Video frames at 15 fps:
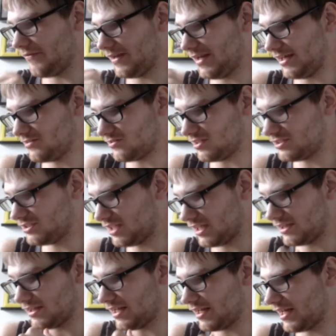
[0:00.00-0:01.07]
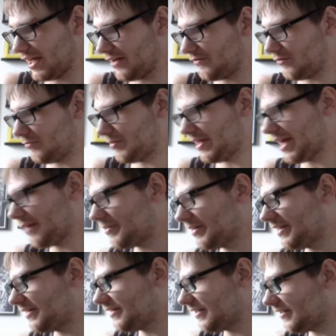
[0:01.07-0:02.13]
it is legit, then I will be
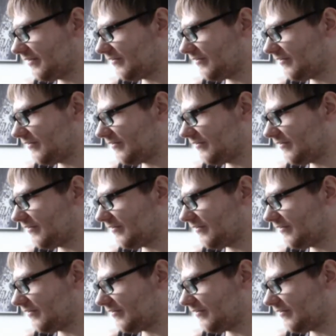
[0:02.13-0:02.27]
happy.